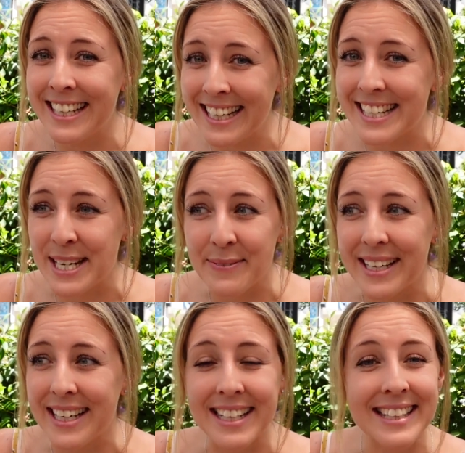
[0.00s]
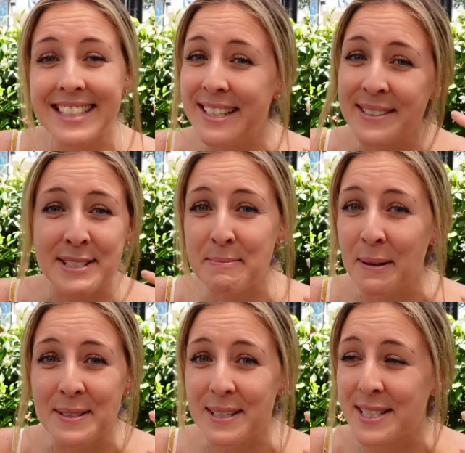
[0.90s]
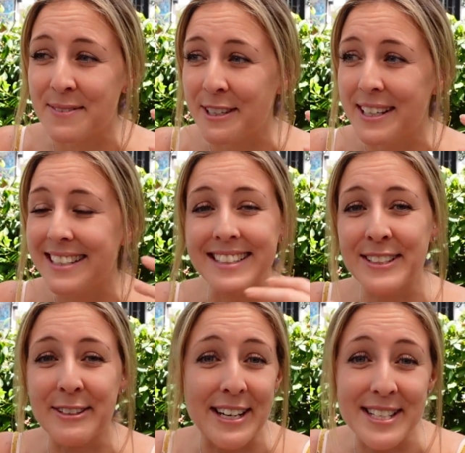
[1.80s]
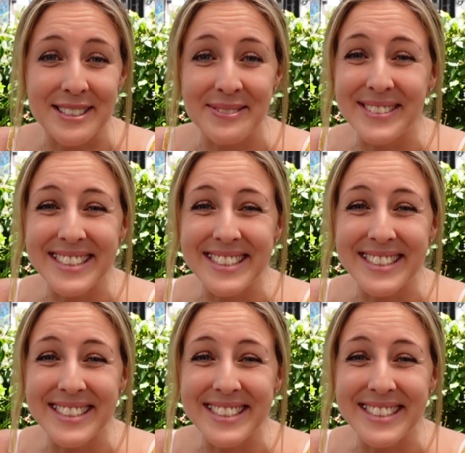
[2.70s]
English over here. They don't need to apologise for it. They're doing a great job.